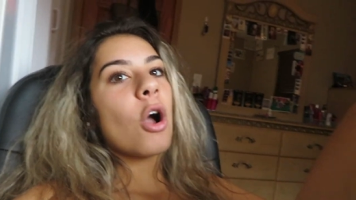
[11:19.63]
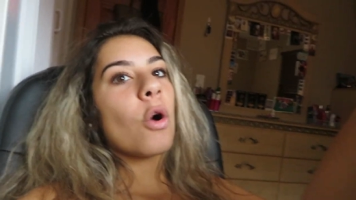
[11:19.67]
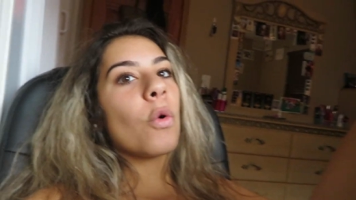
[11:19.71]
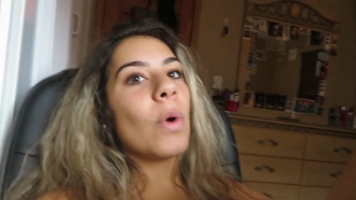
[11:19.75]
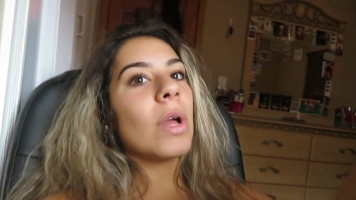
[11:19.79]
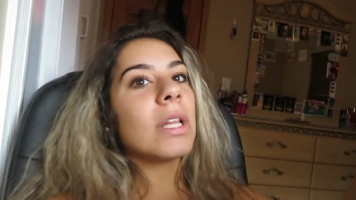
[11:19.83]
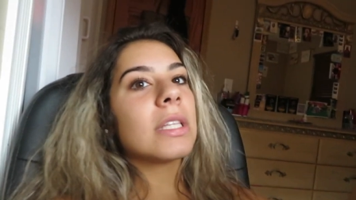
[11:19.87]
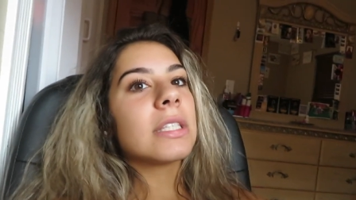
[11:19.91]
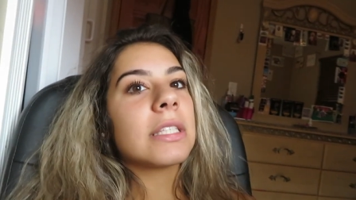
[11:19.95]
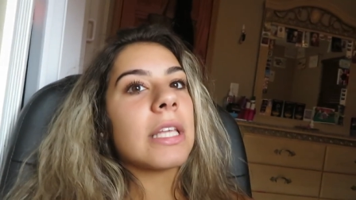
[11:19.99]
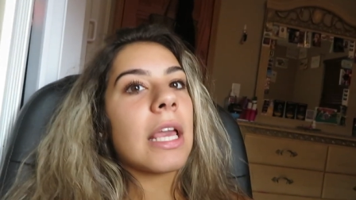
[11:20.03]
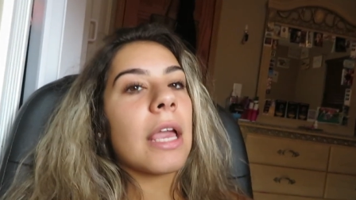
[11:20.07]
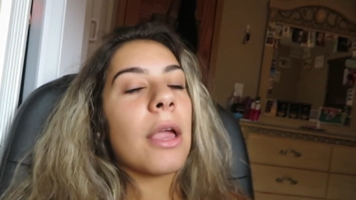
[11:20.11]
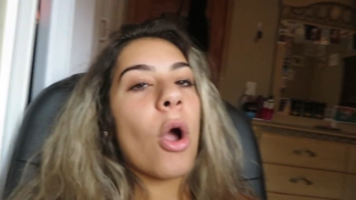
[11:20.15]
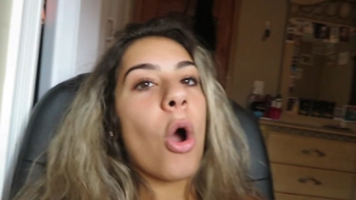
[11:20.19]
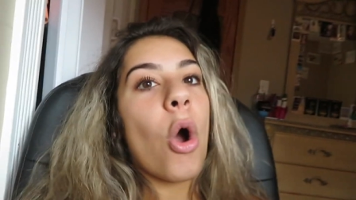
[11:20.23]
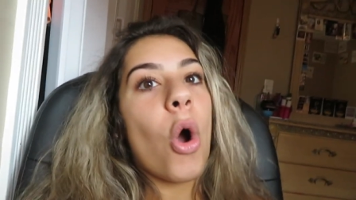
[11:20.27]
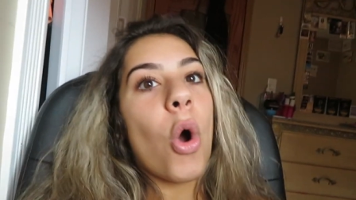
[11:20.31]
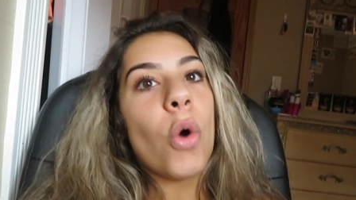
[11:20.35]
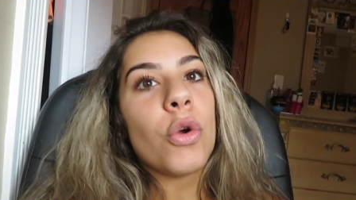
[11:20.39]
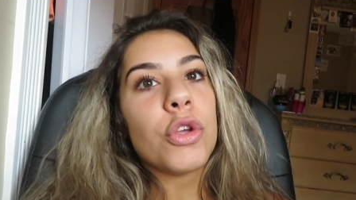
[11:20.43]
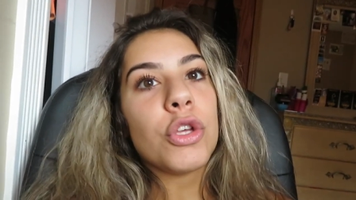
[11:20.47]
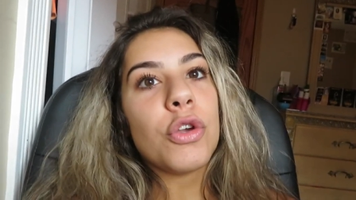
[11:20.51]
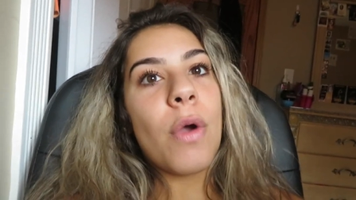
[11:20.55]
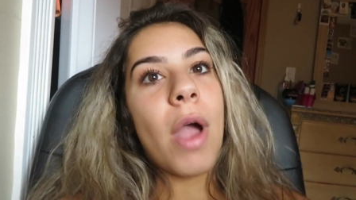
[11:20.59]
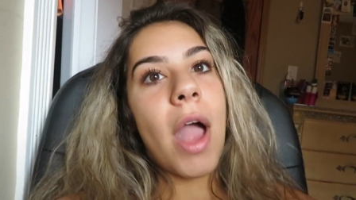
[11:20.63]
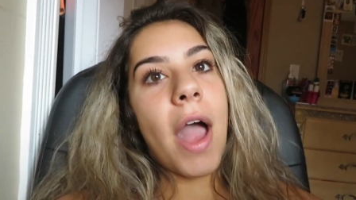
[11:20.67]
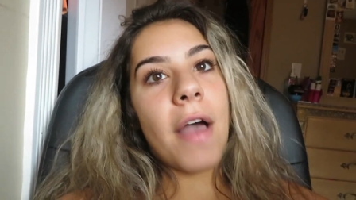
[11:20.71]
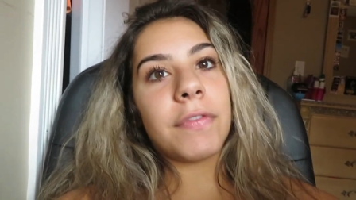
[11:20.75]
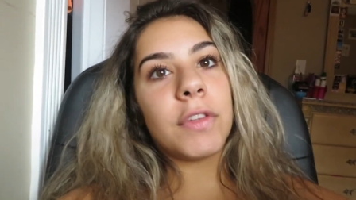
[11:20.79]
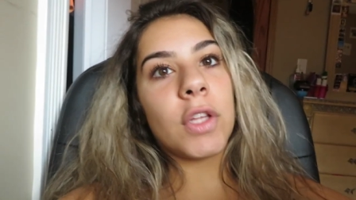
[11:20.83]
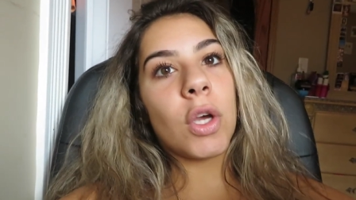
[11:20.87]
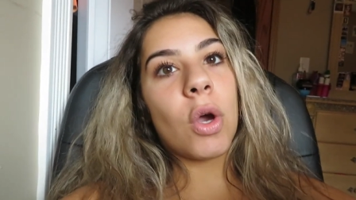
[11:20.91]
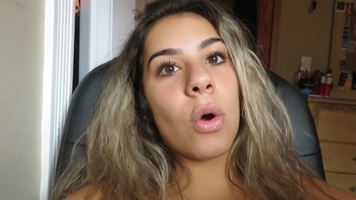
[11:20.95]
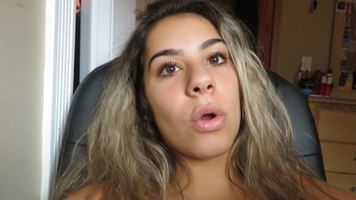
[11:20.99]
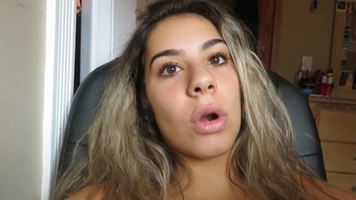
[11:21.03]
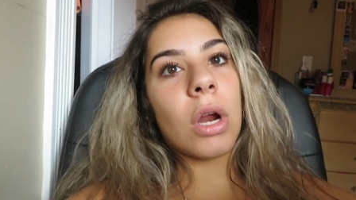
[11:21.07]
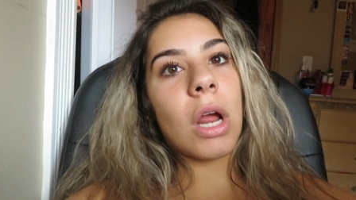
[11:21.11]
would say, oh, you have
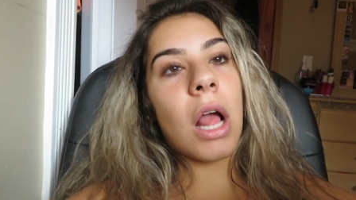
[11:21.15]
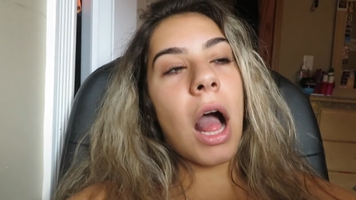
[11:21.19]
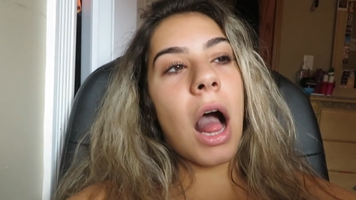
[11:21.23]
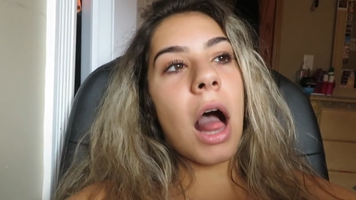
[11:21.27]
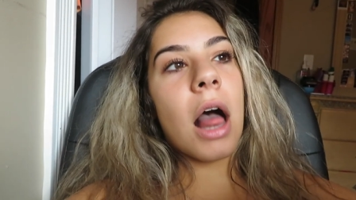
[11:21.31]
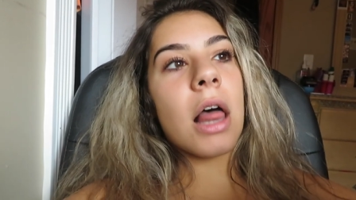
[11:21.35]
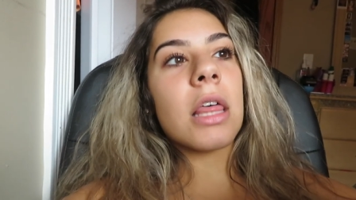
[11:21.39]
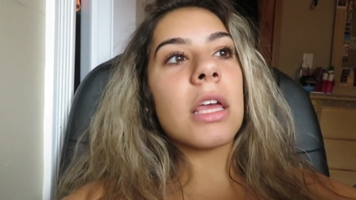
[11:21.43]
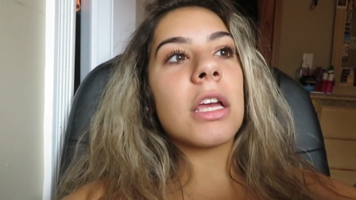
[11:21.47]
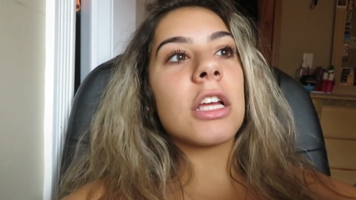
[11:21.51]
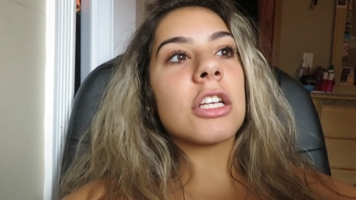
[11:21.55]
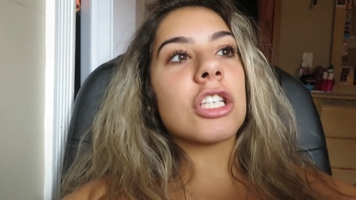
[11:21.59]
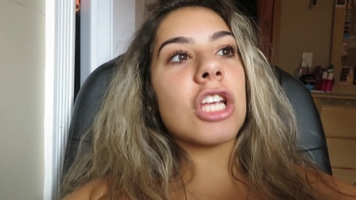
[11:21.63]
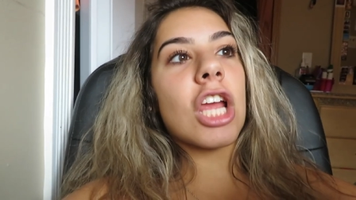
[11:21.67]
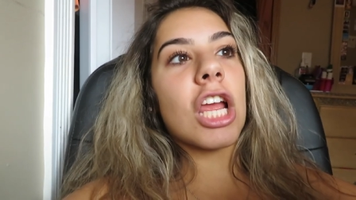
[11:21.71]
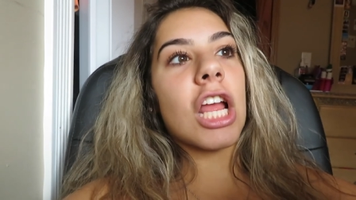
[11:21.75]
to go to college.